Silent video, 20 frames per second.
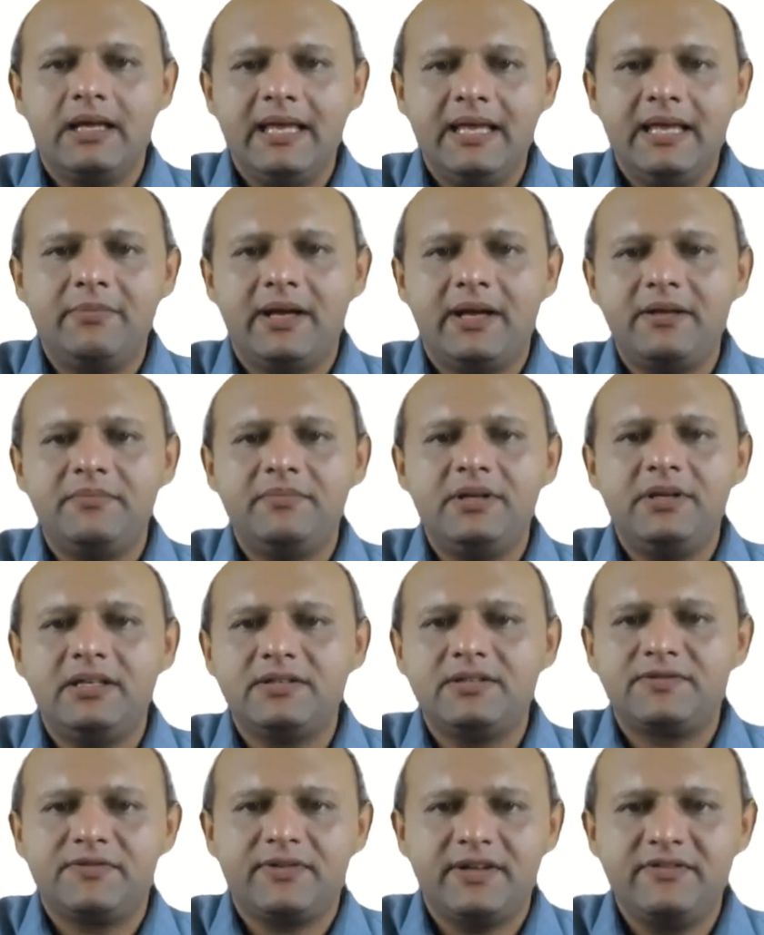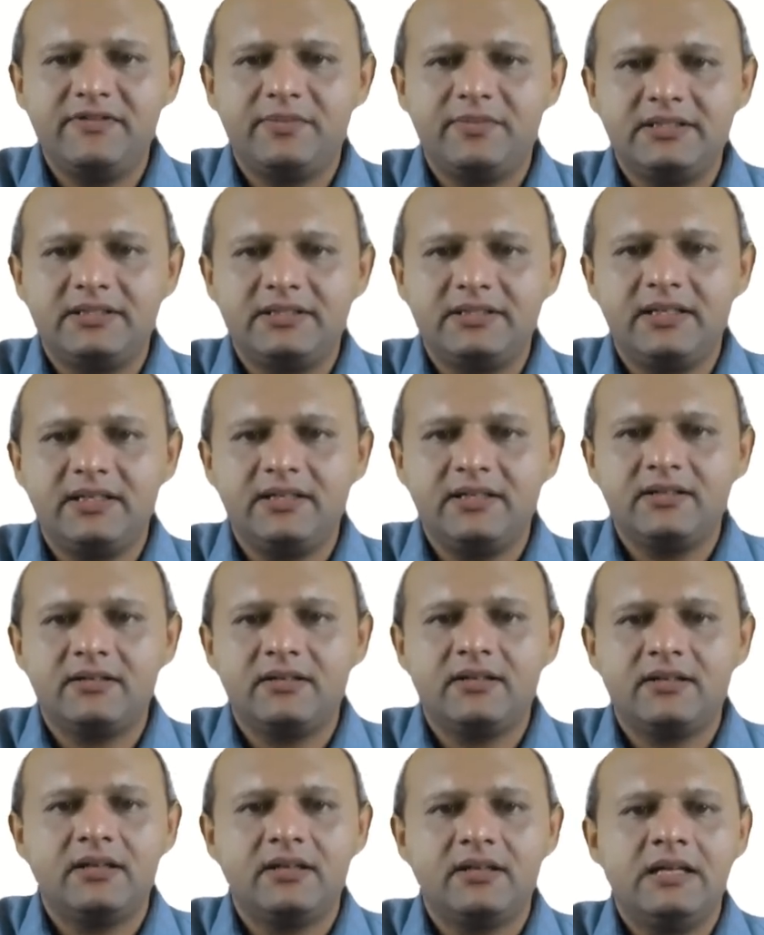A by B is 5:3.
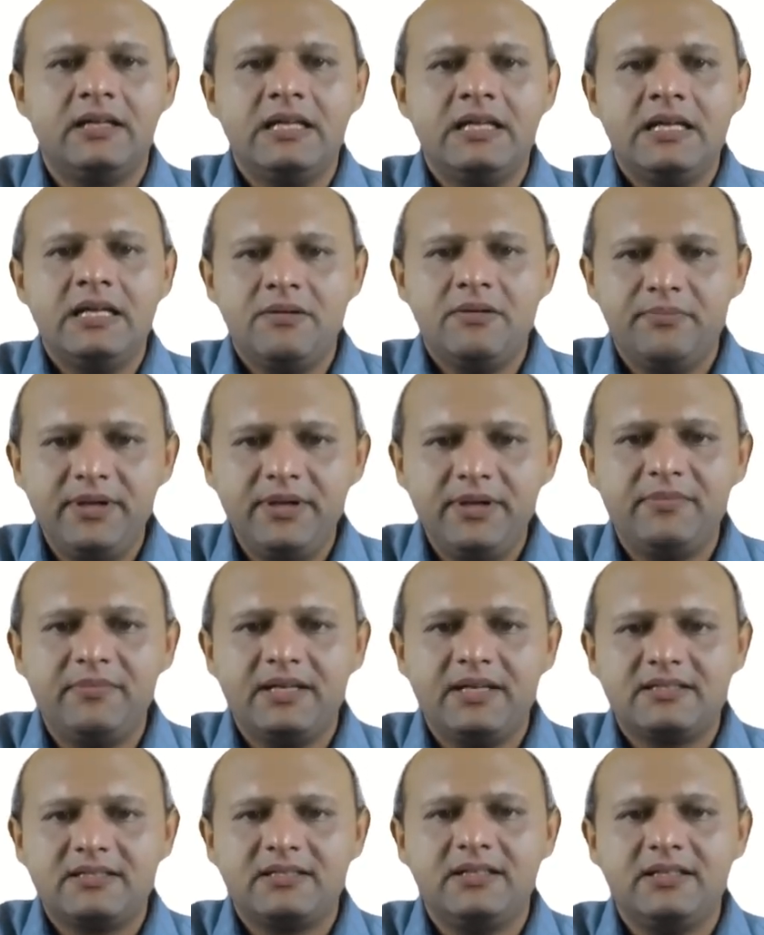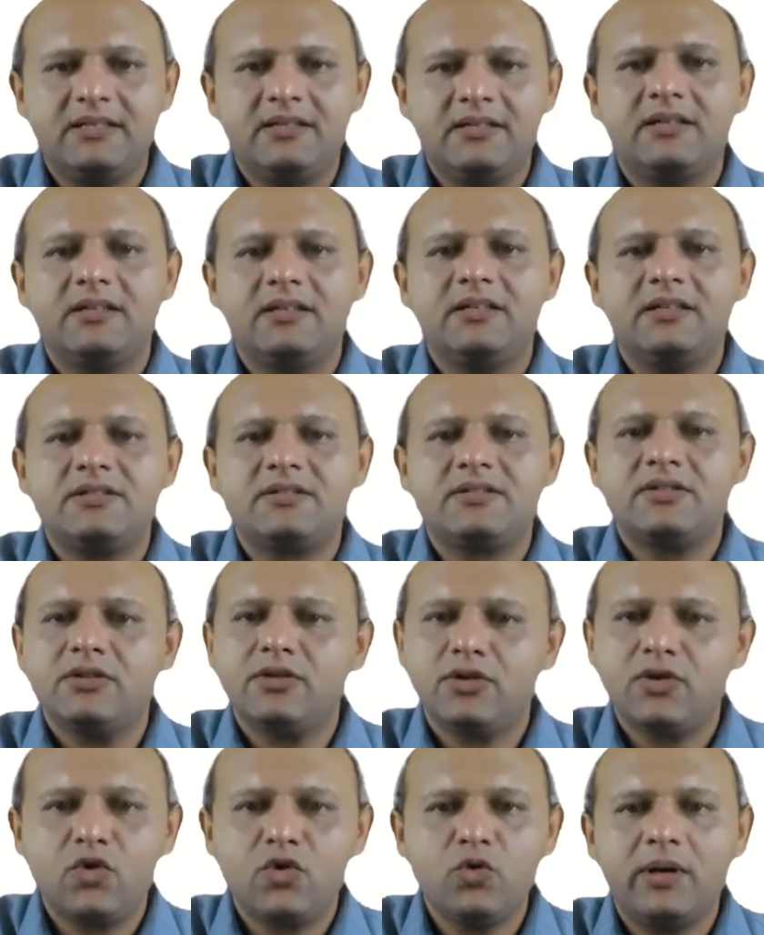B by C
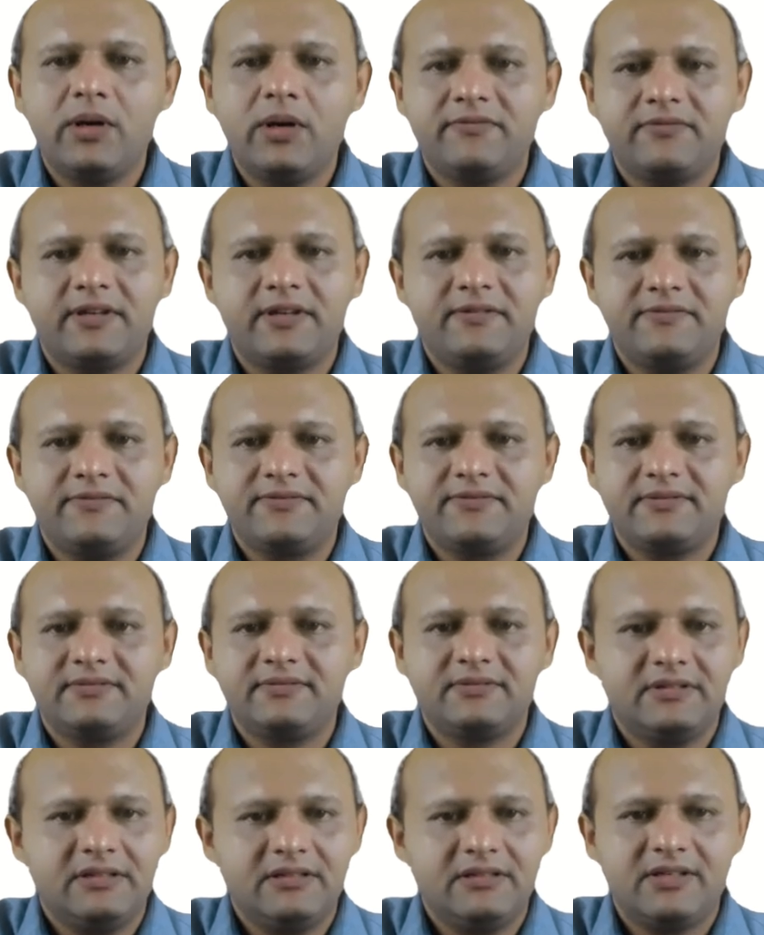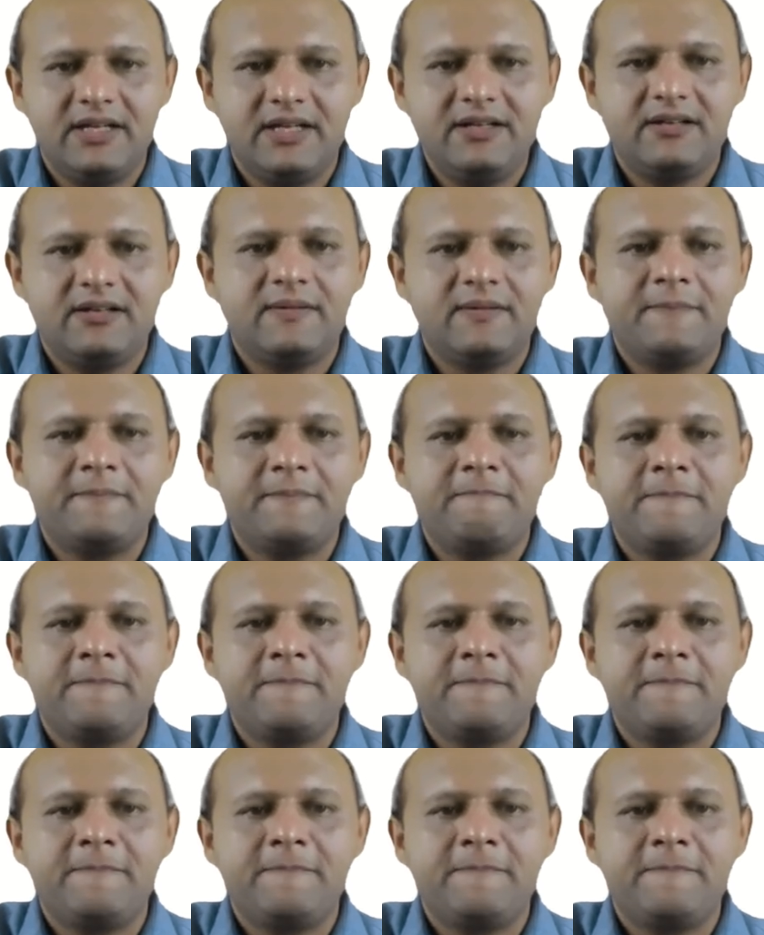is 2:5, right?